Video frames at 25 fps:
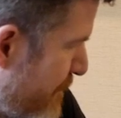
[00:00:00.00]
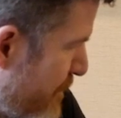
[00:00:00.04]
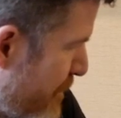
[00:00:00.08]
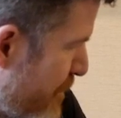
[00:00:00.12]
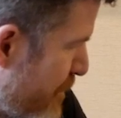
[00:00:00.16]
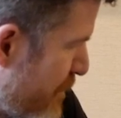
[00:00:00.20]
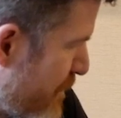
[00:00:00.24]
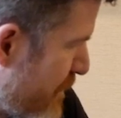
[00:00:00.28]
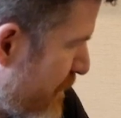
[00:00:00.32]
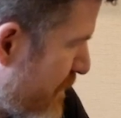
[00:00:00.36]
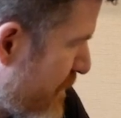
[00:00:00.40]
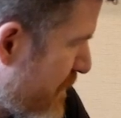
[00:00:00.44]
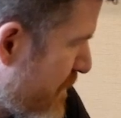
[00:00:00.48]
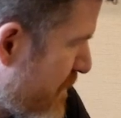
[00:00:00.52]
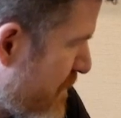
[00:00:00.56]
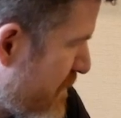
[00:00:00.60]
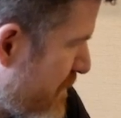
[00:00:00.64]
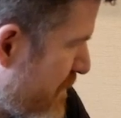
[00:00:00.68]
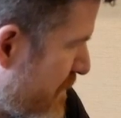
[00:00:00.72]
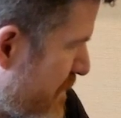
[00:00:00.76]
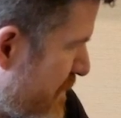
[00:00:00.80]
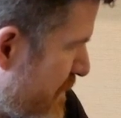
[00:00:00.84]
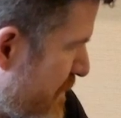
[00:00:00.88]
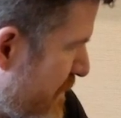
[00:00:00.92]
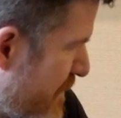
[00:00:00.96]

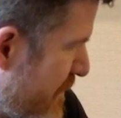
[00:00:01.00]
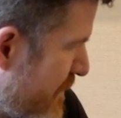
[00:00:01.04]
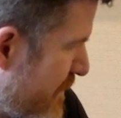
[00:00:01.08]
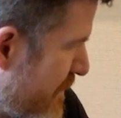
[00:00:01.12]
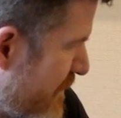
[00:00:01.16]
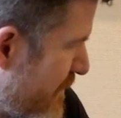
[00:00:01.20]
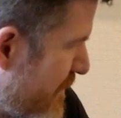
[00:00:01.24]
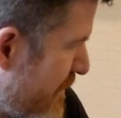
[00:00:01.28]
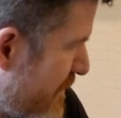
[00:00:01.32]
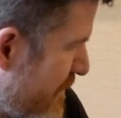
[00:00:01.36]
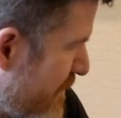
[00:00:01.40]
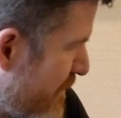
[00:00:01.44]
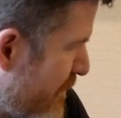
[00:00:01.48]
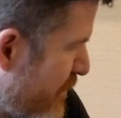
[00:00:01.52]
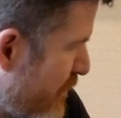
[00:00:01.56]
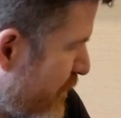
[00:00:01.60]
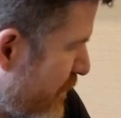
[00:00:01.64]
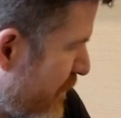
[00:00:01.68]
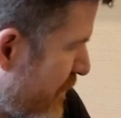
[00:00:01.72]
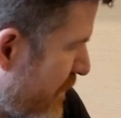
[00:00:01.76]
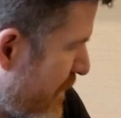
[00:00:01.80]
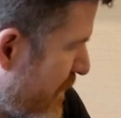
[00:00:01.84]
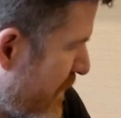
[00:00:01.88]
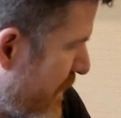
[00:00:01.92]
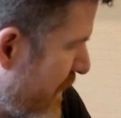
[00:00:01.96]

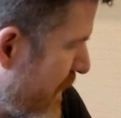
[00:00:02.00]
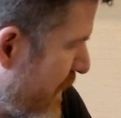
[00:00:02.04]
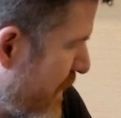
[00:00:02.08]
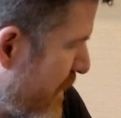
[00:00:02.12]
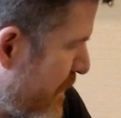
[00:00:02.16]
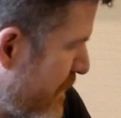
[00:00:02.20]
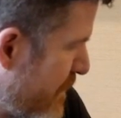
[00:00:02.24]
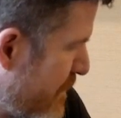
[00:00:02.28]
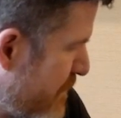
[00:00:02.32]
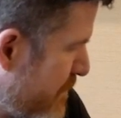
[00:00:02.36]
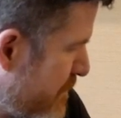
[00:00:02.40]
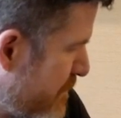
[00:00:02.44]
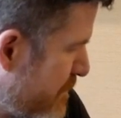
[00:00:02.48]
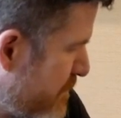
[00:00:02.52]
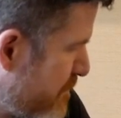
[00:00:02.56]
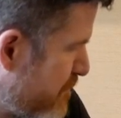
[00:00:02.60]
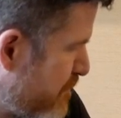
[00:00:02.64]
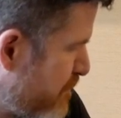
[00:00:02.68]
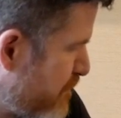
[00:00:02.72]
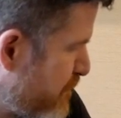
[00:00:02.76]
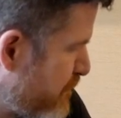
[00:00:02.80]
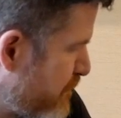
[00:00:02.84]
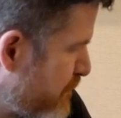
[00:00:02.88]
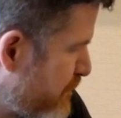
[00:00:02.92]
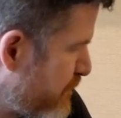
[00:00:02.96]

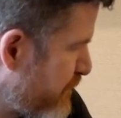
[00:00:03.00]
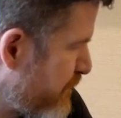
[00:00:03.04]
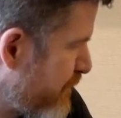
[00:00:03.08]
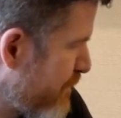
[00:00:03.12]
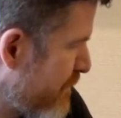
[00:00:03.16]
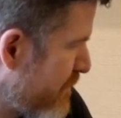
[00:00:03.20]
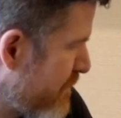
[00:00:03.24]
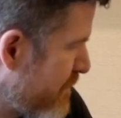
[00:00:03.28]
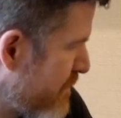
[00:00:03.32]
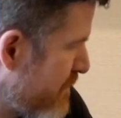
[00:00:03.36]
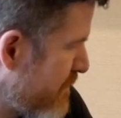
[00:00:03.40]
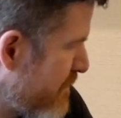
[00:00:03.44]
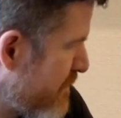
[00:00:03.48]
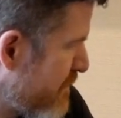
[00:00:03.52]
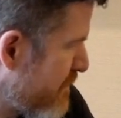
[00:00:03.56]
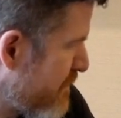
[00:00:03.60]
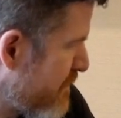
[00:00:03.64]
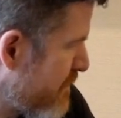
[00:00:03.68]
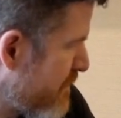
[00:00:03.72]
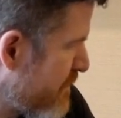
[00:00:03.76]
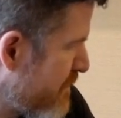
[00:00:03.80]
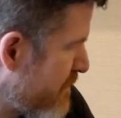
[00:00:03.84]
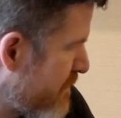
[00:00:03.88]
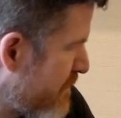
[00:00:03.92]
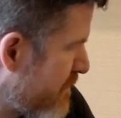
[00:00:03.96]

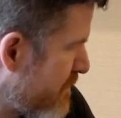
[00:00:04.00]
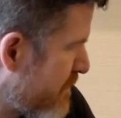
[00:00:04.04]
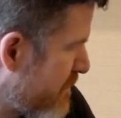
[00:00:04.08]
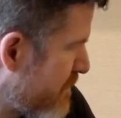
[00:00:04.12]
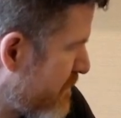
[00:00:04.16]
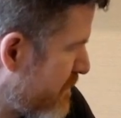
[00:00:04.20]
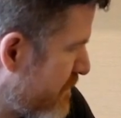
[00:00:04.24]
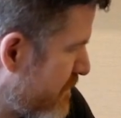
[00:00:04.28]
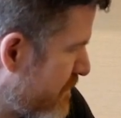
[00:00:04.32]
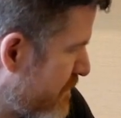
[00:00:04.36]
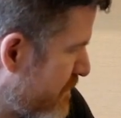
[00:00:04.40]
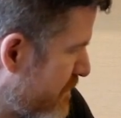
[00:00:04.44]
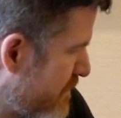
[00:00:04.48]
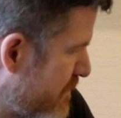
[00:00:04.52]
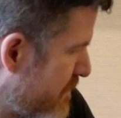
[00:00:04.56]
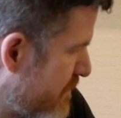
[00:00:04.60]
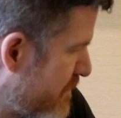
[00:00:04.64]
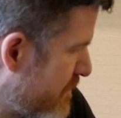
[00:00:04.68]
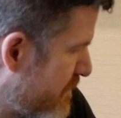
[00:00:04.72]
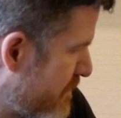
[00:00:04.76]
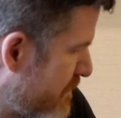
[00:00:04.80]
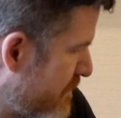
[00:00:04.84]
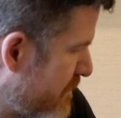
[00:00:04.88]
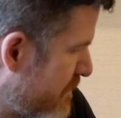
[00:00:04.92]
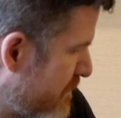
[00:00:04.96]

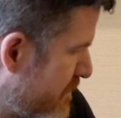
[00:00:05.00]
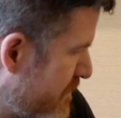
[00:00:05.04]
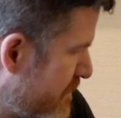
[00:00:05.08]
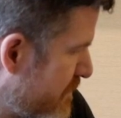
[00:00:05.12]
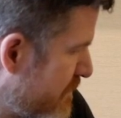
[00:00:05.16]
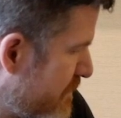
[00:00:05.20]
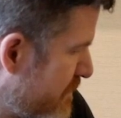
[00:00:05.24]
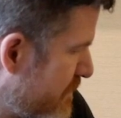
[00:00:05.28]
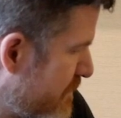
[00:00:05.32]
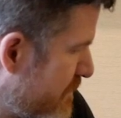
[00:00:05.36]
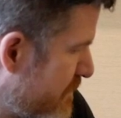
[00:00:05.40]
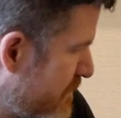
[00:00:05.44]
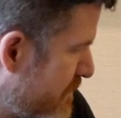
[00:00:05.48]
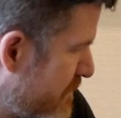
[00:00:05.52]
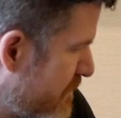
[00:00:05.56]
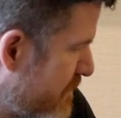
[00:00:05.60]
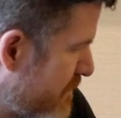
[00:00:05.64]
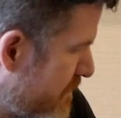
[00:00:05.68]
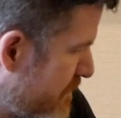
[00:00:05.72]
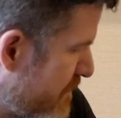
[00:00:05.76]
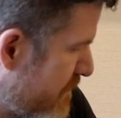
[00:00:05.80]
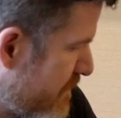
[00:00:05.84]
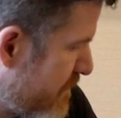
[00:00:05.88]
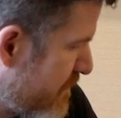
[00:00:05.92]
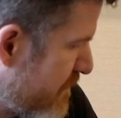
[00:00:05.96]

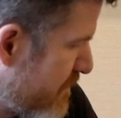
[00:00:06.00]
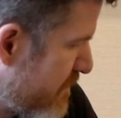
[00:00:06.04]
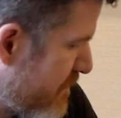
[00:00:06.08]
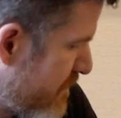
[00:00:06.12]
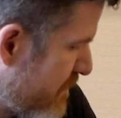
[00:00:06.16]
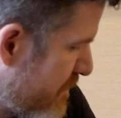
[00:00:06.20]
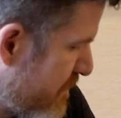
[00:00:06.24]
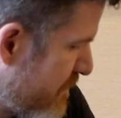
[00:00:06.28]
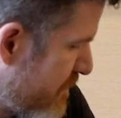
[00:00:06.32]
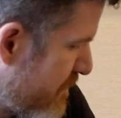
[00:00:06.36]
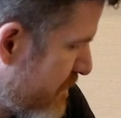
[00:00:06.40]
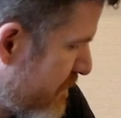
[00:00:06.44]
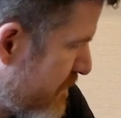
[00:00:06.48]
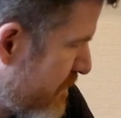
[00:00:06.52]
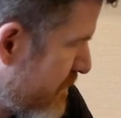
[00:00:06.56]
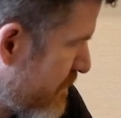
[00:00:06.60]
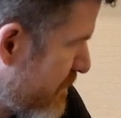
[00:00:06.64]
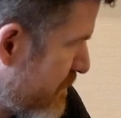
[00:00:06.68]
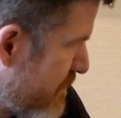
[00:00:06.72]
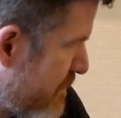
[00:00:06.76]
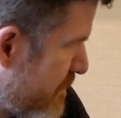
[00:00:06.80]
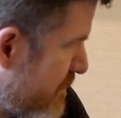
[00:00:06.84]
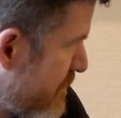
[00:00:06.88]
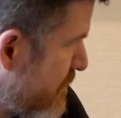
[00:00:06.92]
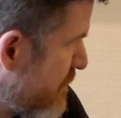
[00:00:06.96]

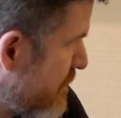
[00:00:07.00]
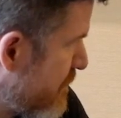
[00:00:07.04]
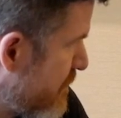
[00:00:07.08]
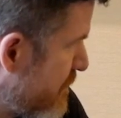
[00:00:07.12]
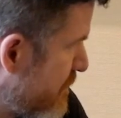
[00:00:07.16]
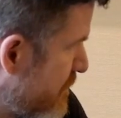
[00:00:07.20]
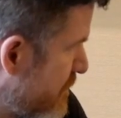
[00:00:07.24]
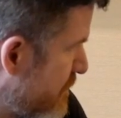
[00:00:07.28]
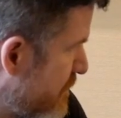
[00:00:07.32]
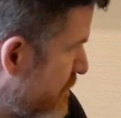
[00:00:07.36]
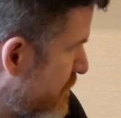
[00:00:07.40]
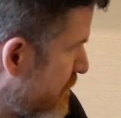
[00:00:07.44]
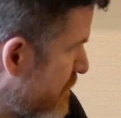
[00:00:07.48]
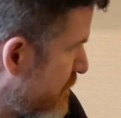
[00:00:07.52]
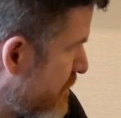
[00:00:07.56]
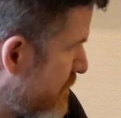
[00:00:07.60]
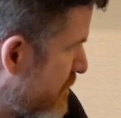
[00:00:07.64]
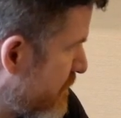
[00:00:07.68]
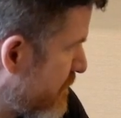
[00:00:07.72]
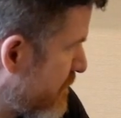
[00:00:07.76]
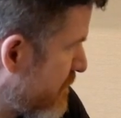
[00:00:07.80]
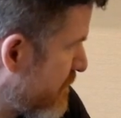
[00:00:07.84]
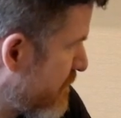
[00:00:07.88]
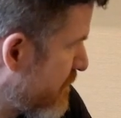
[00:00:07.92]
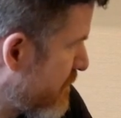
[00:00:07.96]
(silent)